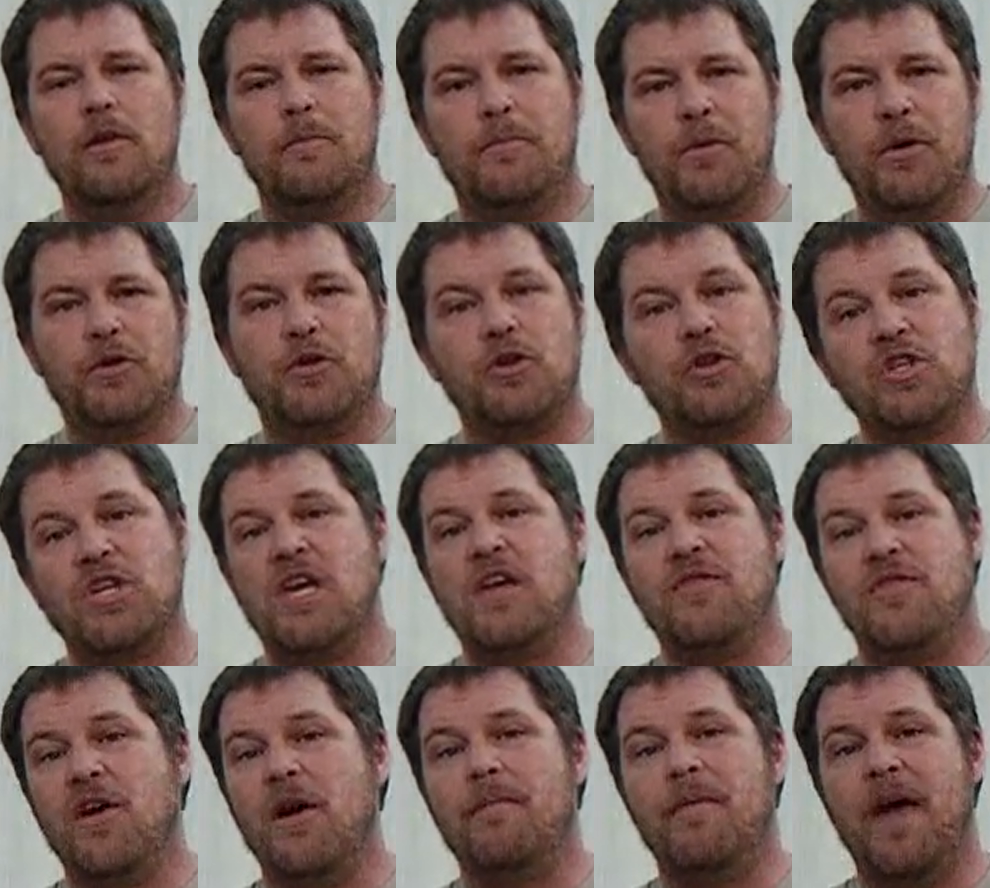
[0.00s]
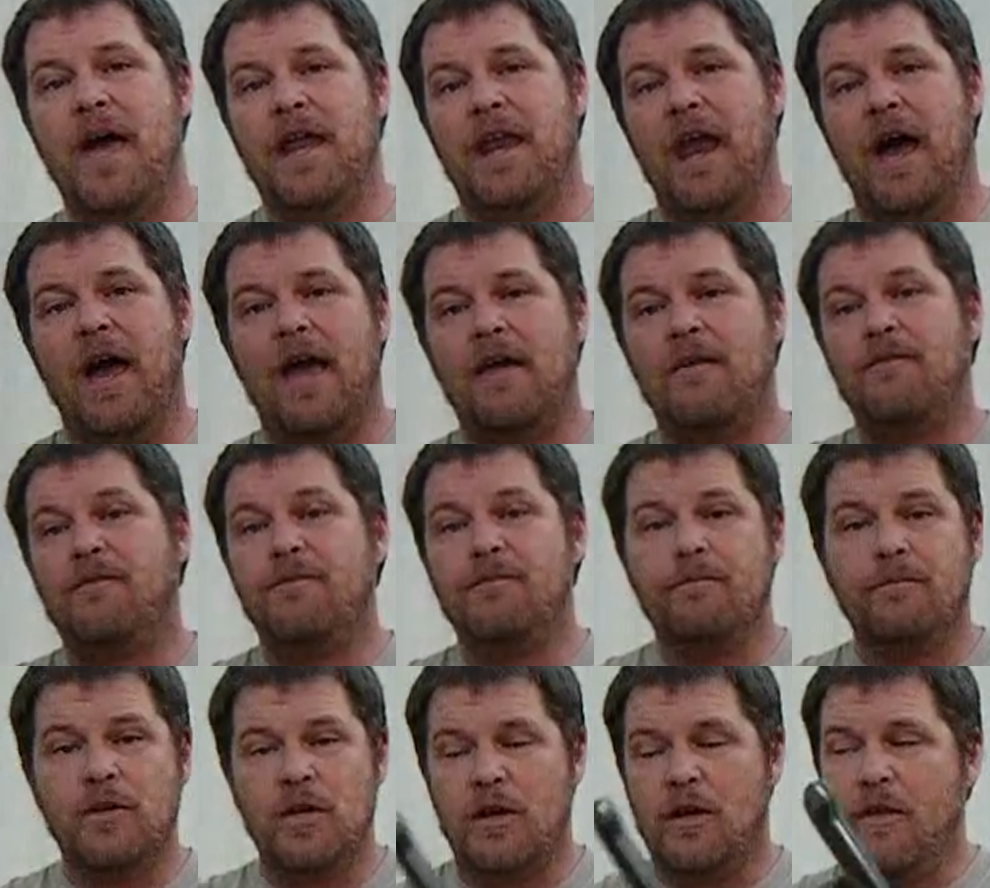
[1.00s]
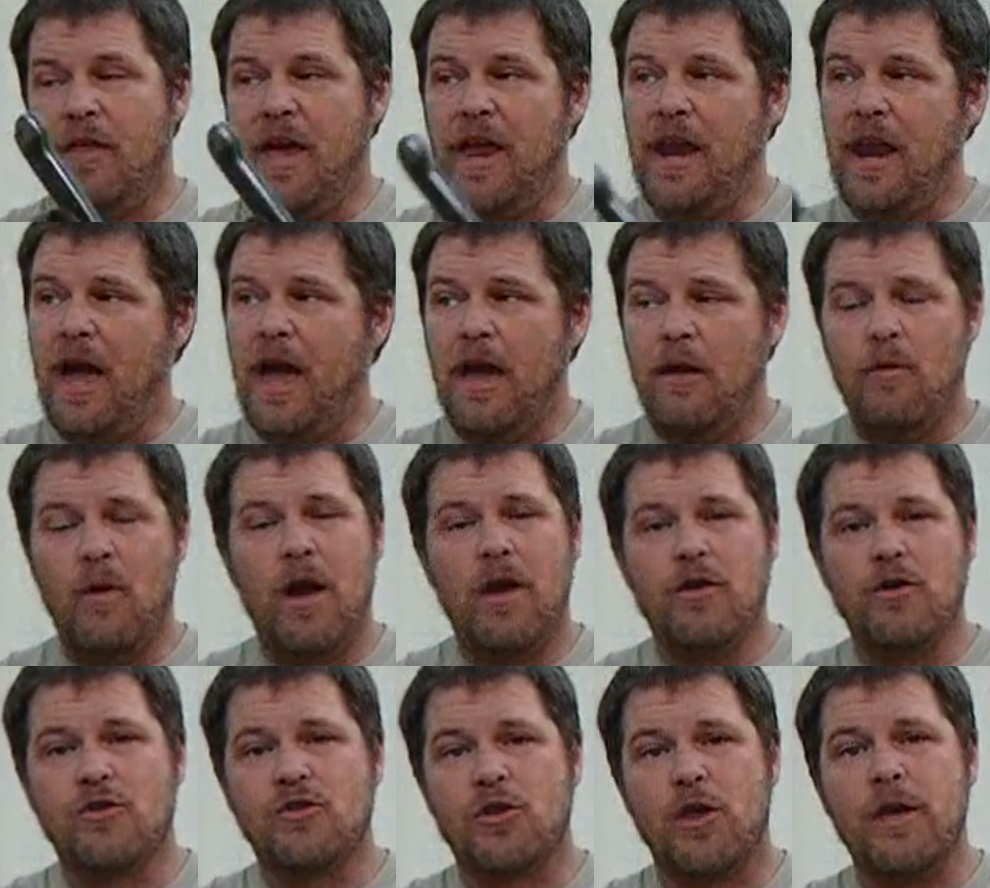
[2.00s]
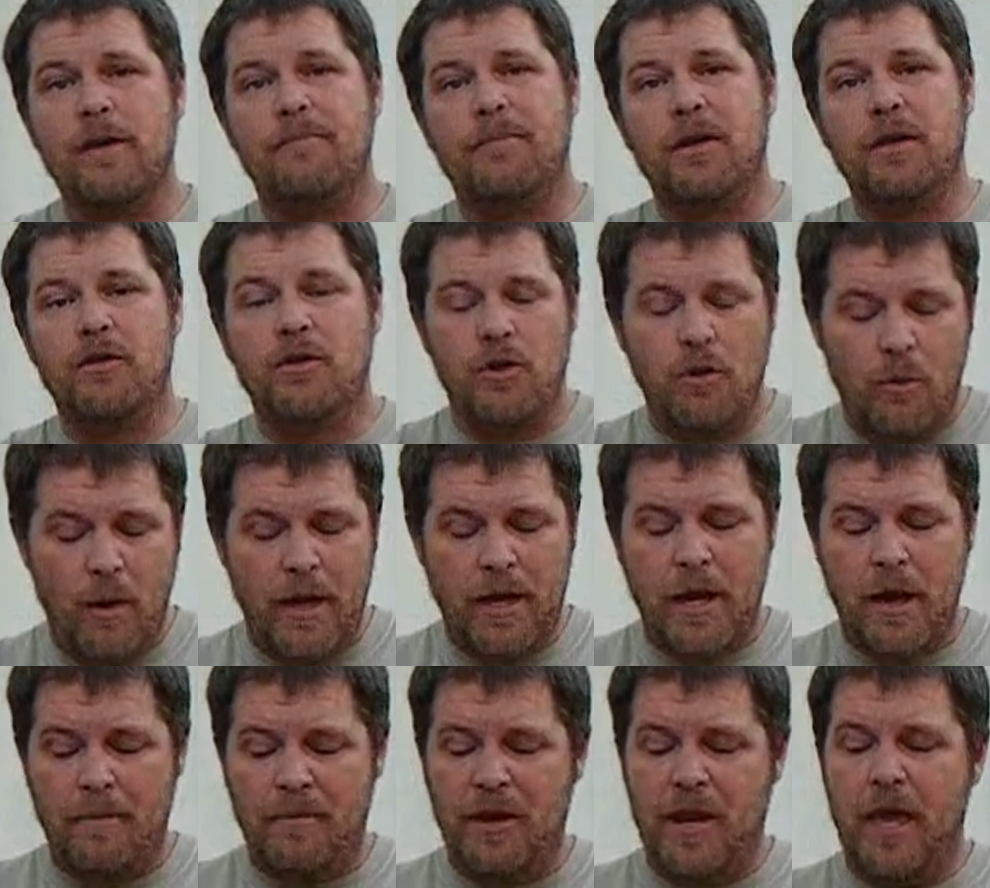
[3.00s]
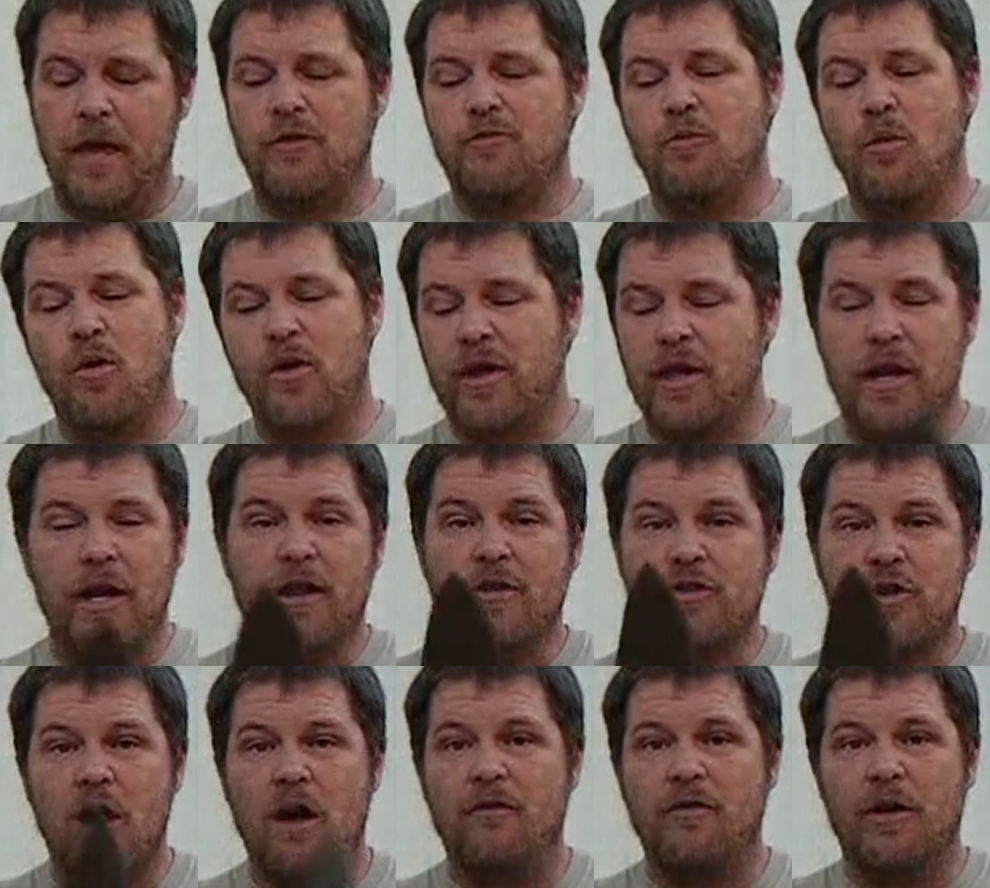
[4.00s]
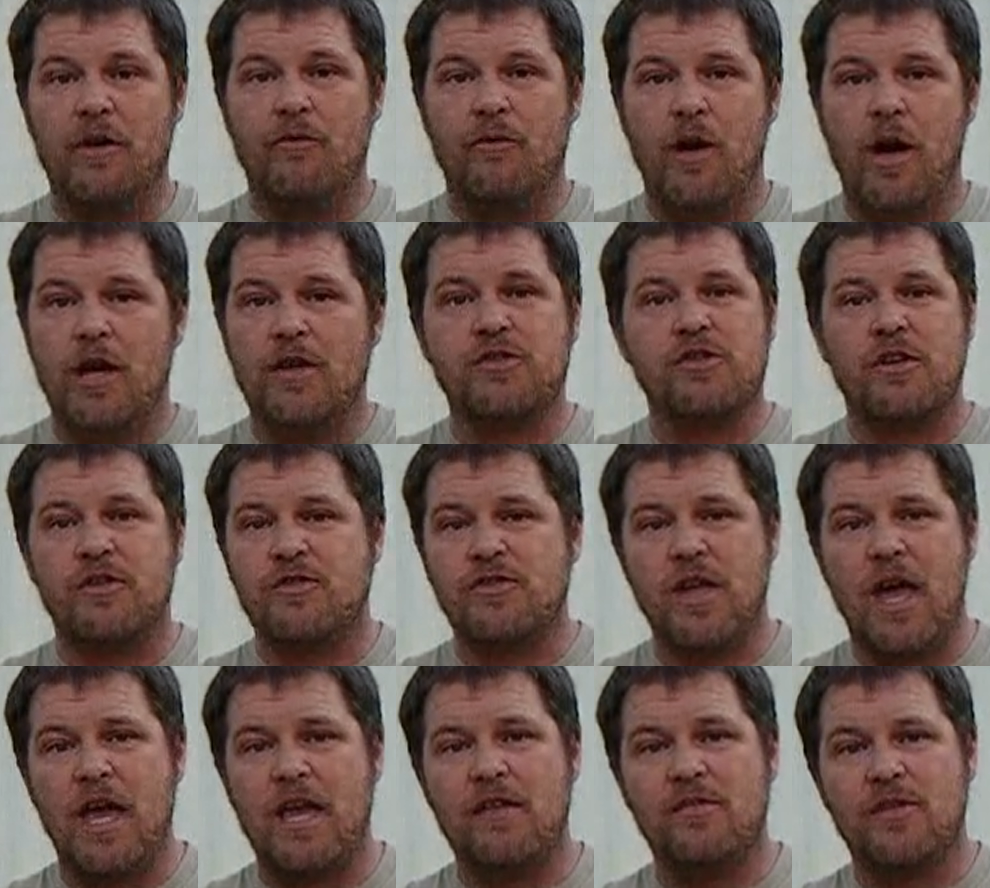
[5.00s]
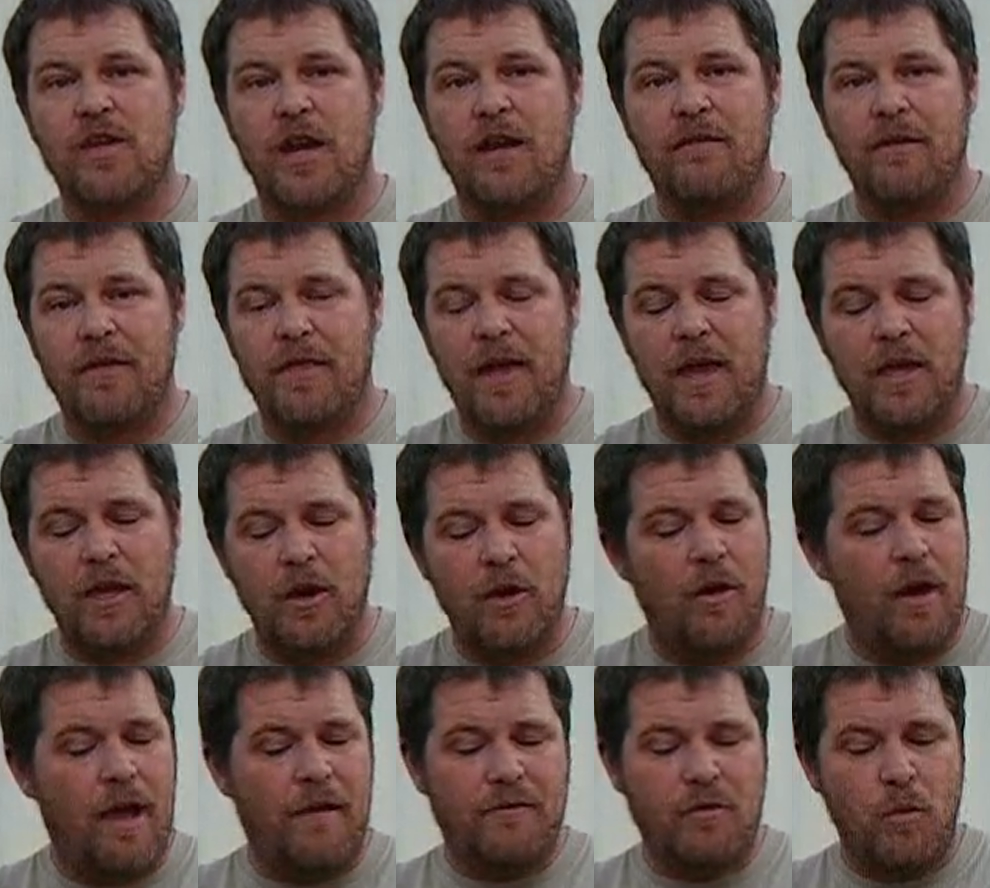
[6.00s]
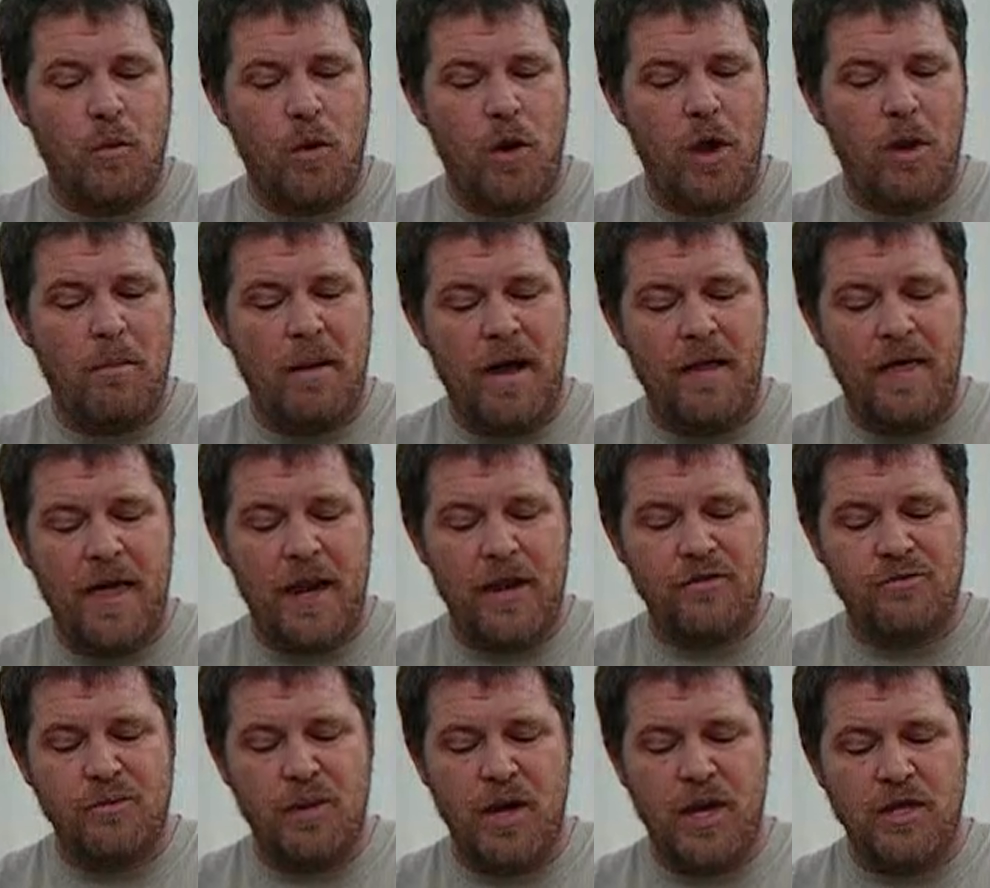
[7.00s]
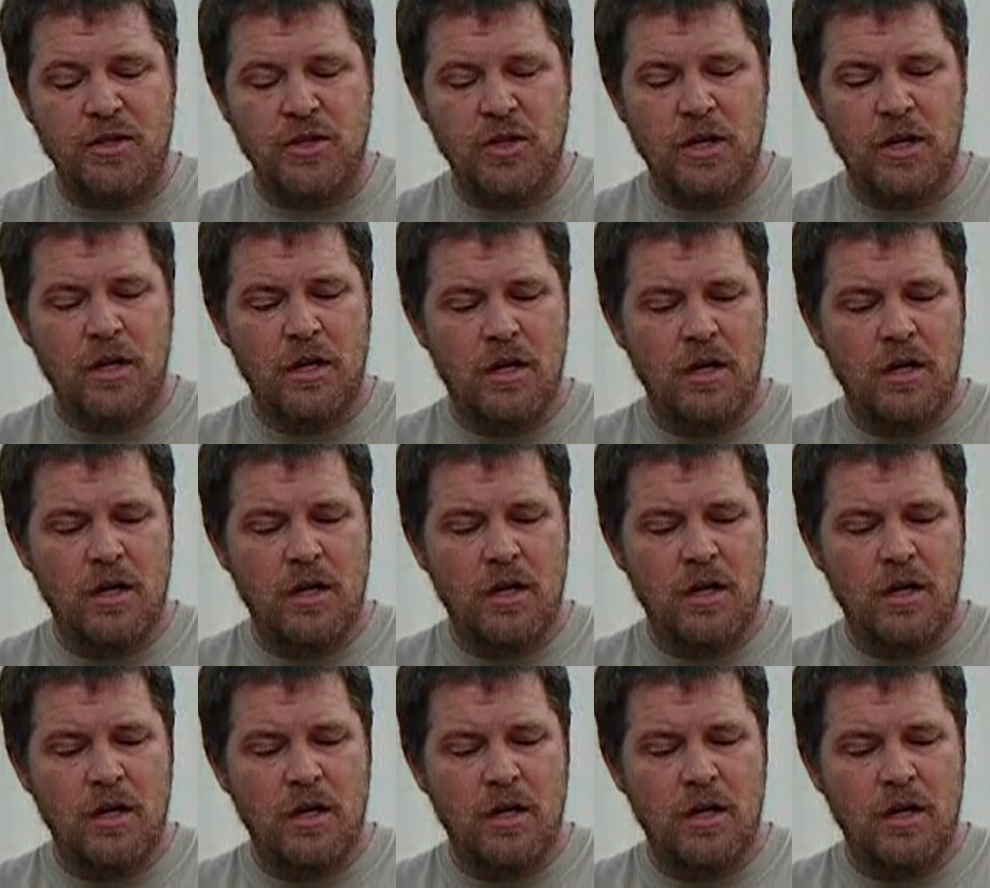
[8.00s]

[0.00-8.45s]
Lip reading: You put your sheath up that night while you're sleeping, you wake up the next morning and it's covered in rust and stains and everything. You don't have to worry about that as much.